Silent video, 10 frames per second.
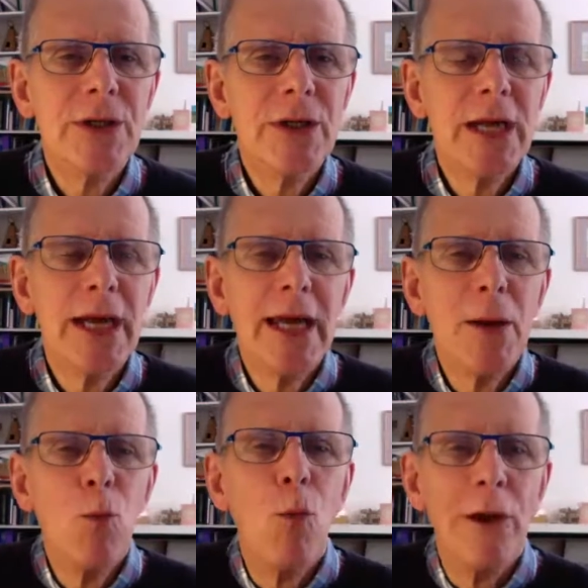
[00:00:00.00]
He
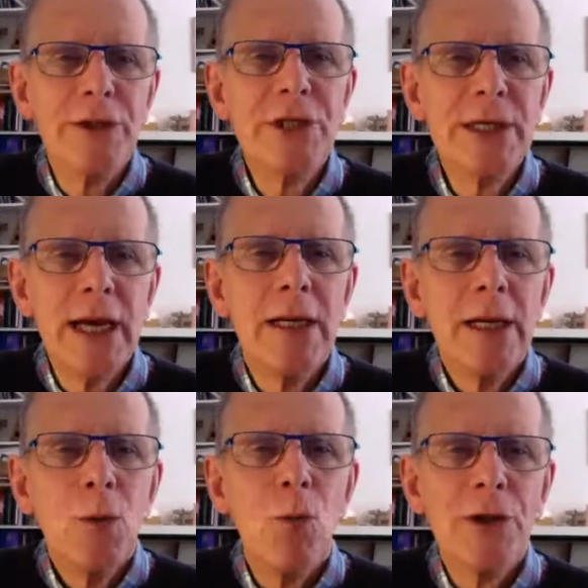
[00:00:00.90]
wants to
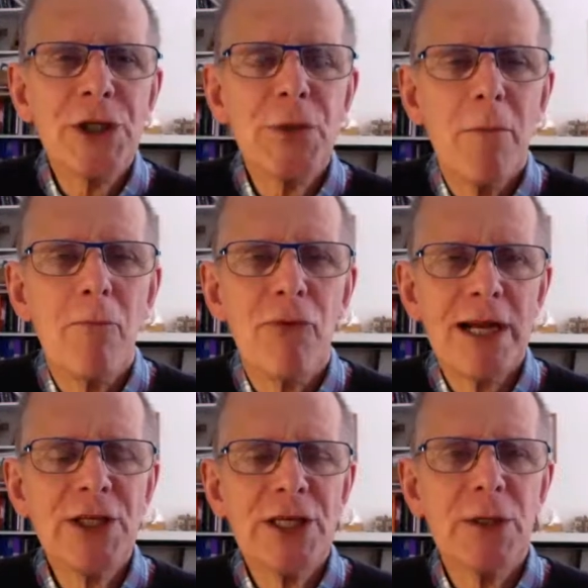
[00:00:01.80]

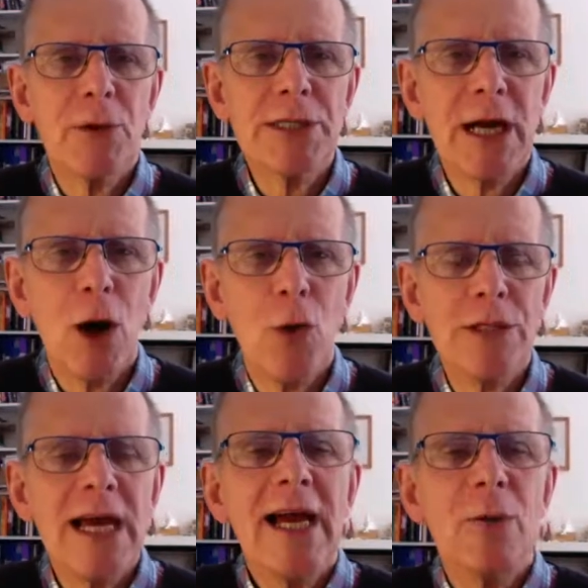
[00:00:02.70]
embrace us. He wants to
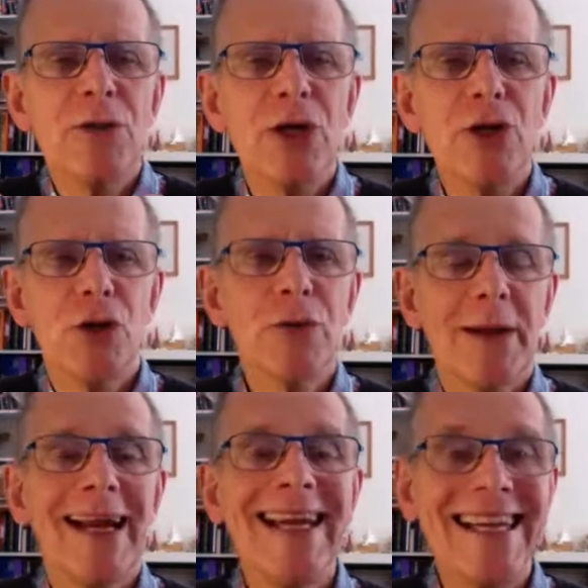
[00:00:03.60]
hold. He wants to do
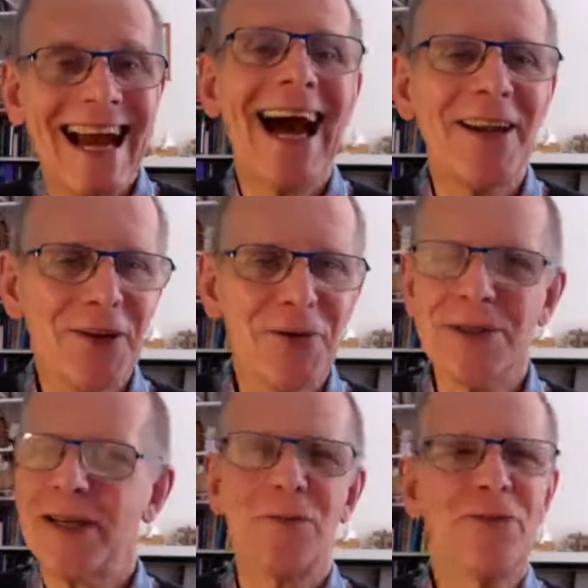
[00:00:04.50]
something, and he can do
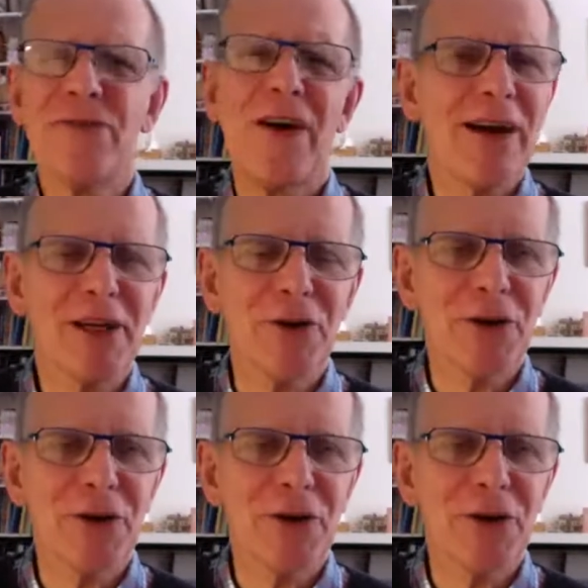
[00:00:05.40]
something. Very good